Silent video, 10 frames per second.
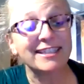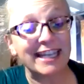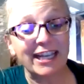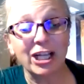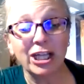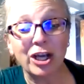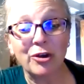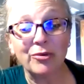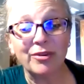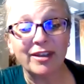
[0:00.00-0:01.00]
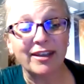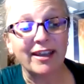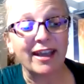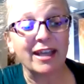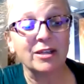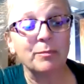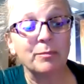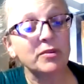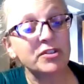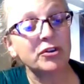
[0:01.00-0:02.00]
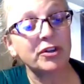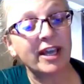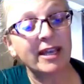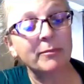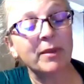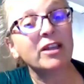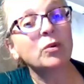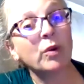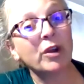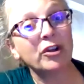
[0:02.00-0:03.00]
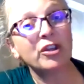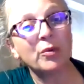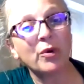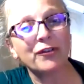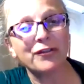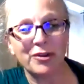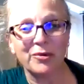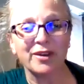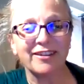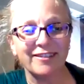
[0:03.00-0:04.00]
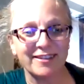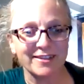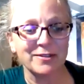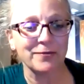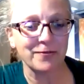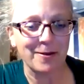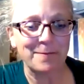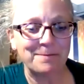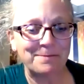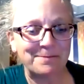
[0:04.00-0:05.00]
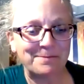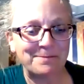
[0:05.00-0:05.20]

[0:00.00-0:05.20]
say hello, and post your name and where you are viewing this from.